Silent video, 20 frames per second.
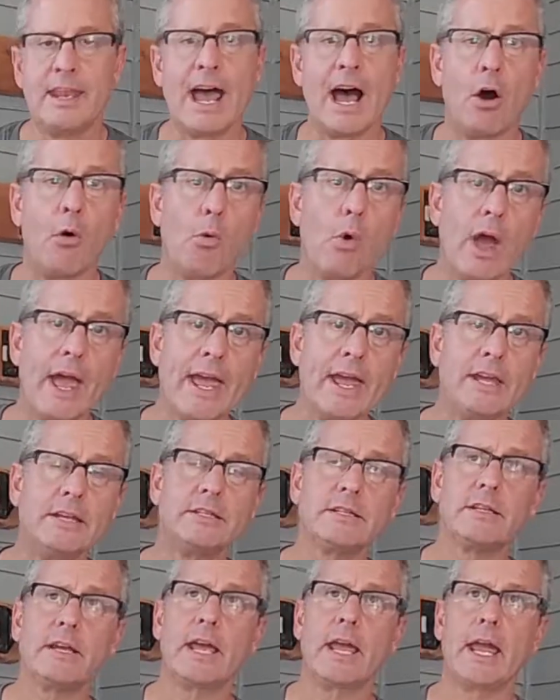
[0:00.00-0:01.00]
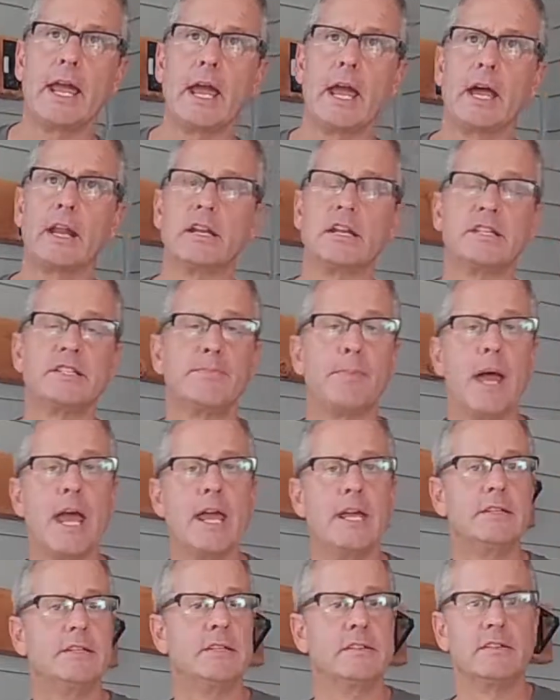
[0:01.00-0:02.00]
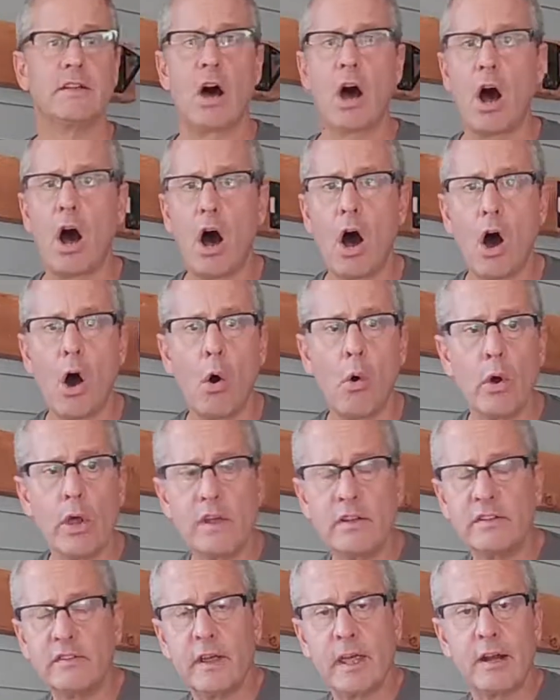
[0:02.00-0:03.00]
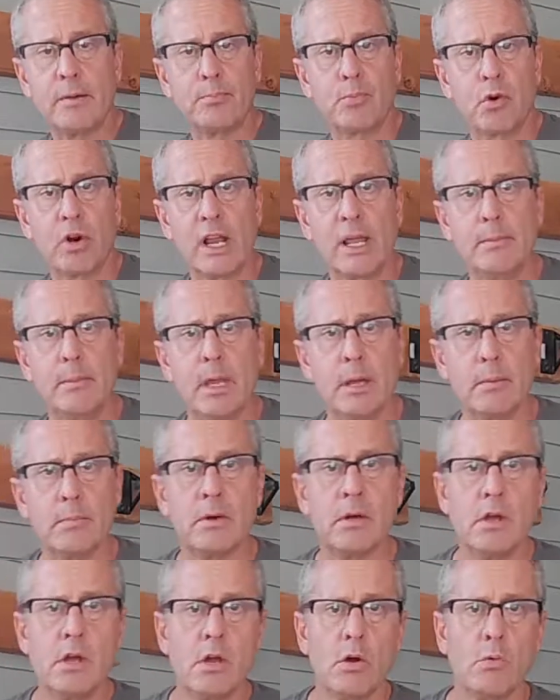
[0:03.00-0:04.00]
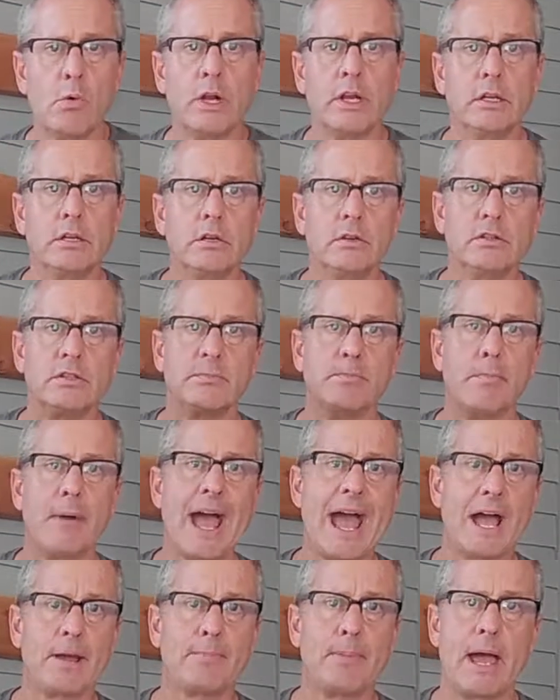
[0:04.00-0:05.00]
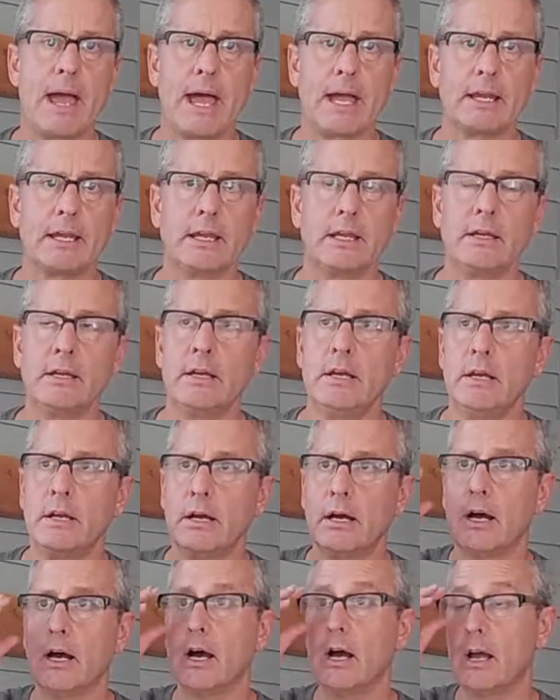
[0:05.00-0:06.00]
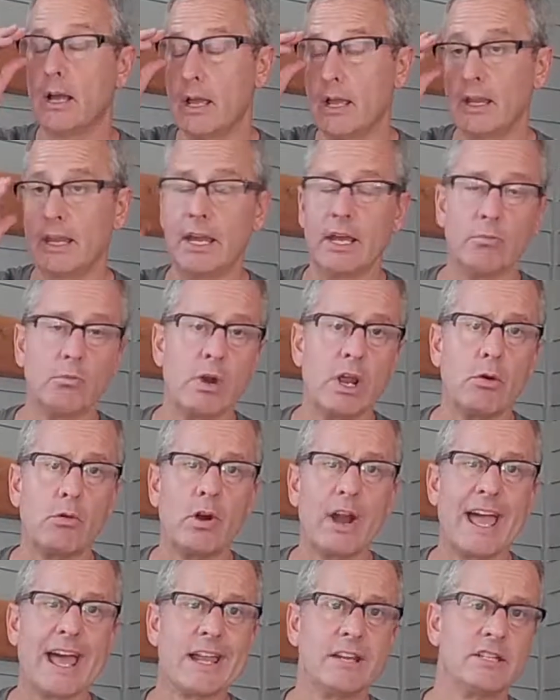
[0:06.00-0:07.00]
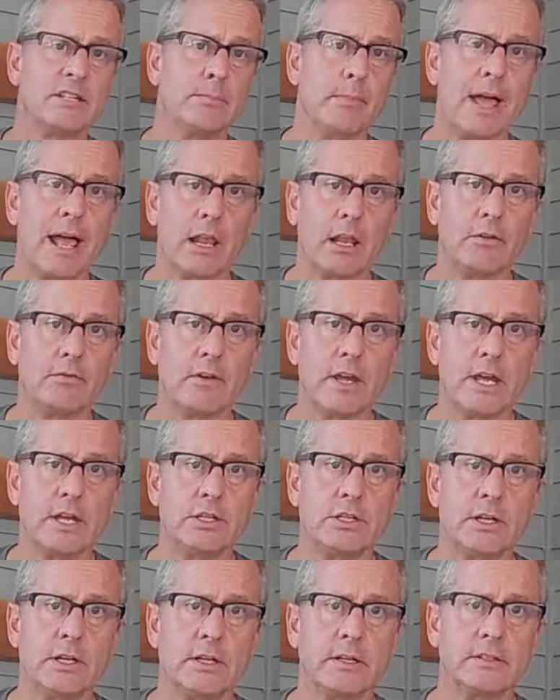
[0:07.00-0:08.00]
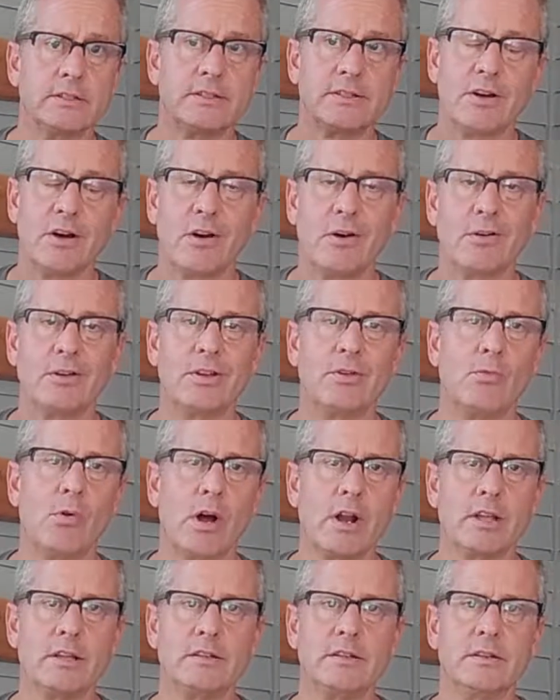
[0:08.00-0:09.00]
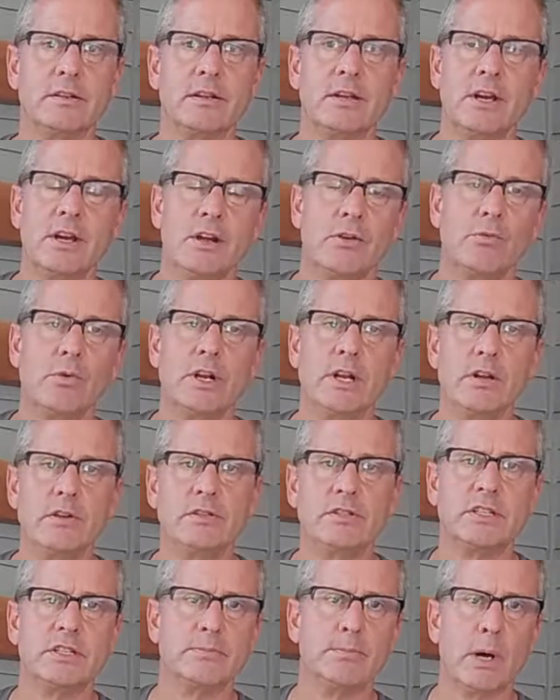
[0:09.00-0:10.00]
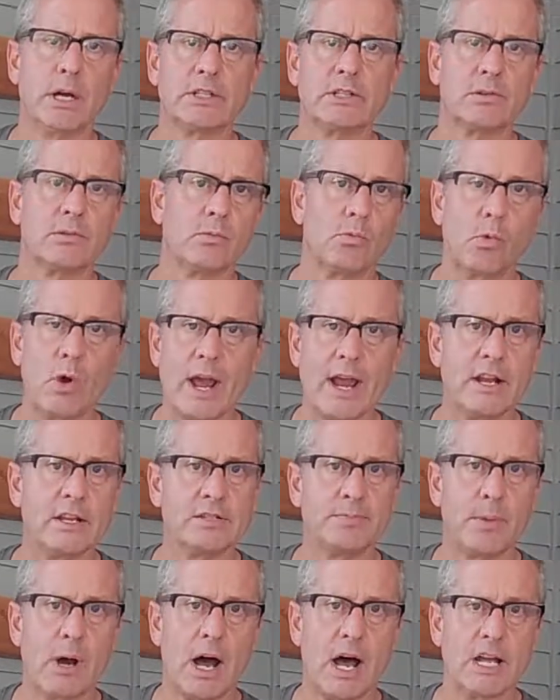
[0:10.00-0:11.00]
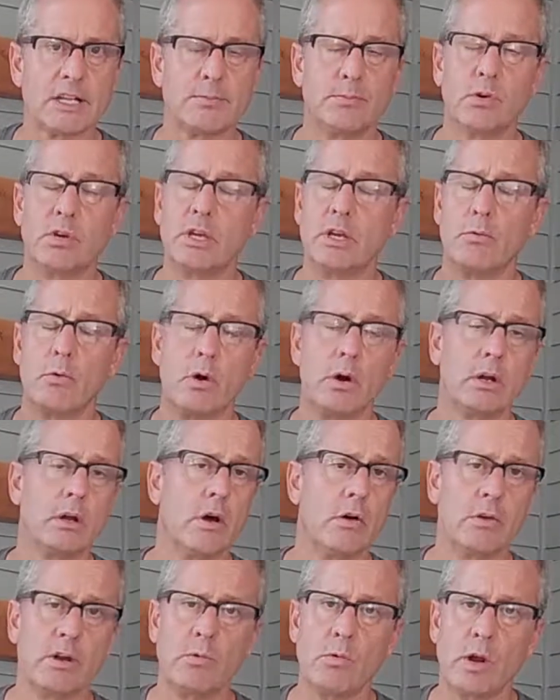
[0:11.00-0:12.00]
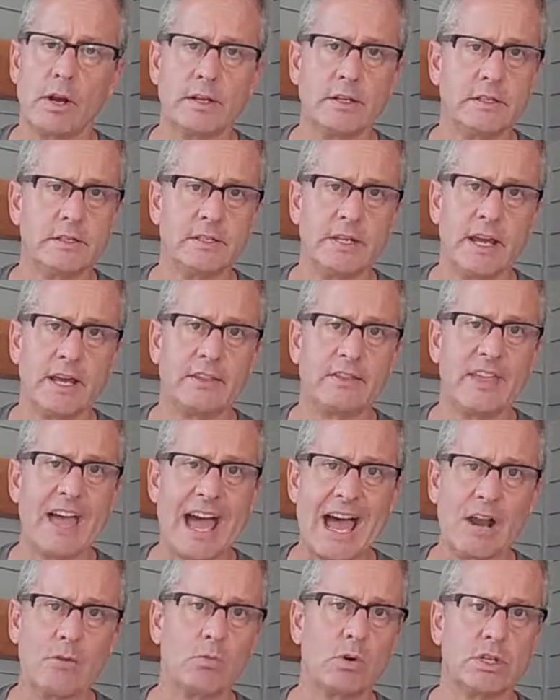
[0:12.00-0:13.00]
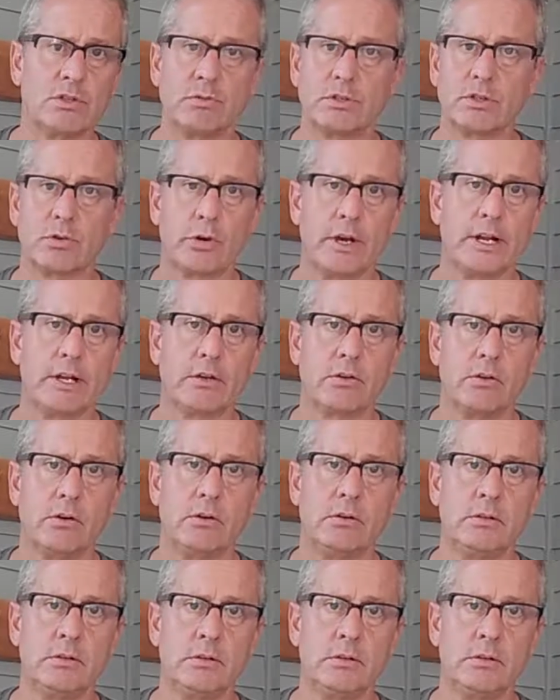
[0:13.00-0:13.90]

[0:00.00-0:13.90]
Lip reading: Now, weight and space is always at a premium when you do some backpacking. Again, we were at some elevation, and so you wanted to reduce as much weight as possible. You only wanted to take that which was critical.